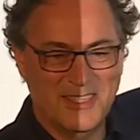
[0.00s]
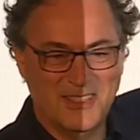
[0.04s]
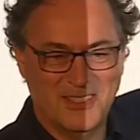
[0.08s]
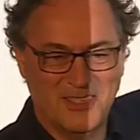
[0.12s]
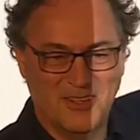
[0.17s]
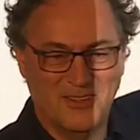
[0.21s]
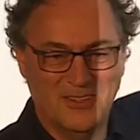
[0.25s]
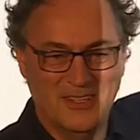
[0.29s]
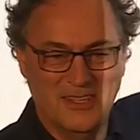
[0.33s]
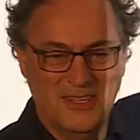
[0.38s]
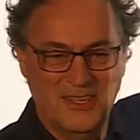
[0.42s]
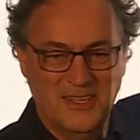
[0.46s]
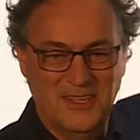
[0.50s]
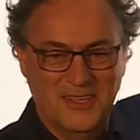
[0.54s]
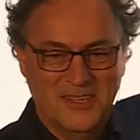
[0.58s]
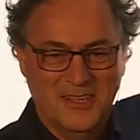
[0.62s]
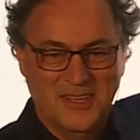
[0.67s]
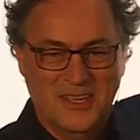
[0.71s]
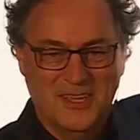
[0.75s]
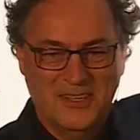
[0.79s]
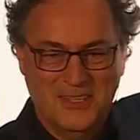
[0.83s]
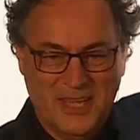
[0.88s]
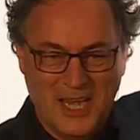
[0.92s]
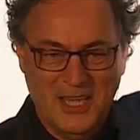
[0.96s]
So
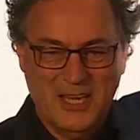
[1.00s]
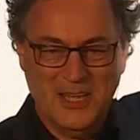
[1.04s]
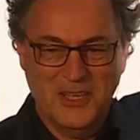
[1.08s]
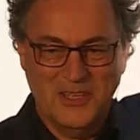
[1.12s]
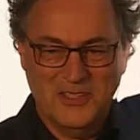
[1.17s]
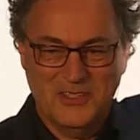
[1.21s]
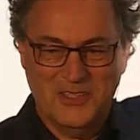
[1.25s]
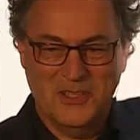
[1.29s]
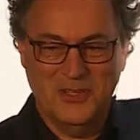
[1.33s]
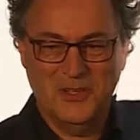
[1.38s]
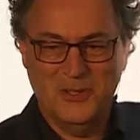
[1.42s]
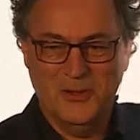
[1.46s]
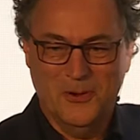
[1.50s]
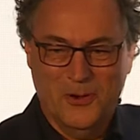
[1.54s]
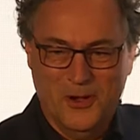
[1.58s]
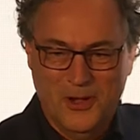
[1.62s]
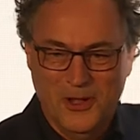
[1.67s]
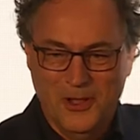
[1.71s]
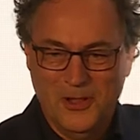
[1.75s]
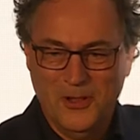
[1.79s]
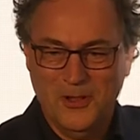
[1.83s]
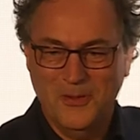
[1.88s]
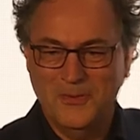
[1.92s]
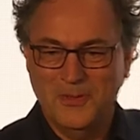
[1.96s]
data is the new
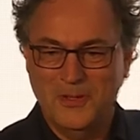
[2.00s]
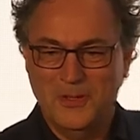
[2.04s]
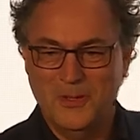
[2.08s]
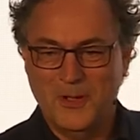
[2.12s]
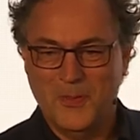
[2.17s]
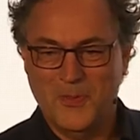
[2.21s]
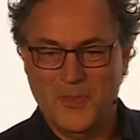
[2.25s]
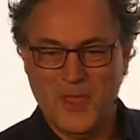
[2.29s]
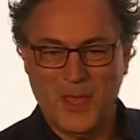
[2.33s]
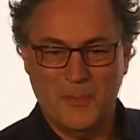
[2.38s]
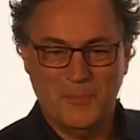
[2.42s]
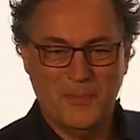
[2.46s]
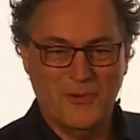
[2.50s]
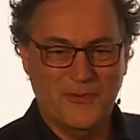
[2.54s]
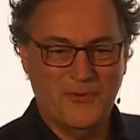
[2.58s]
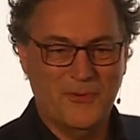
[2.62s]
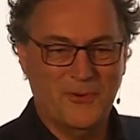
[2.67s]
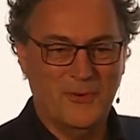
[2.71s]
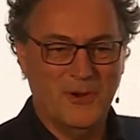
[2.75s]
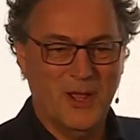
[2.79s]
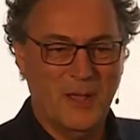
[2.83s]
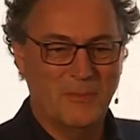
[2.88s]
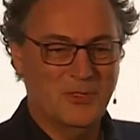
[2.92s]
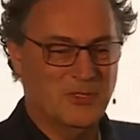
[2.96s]
oil. You heard that
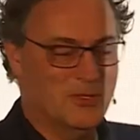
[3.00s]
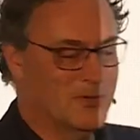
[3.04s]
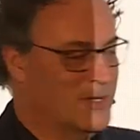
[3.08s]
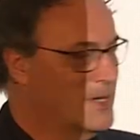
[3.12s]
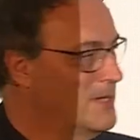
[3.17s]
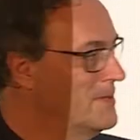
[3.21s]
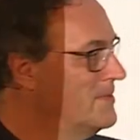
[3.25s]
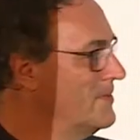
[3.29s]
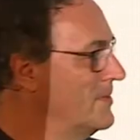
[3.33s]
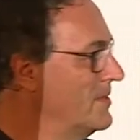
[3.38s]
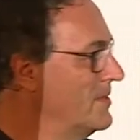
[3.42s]
before, I'm sure.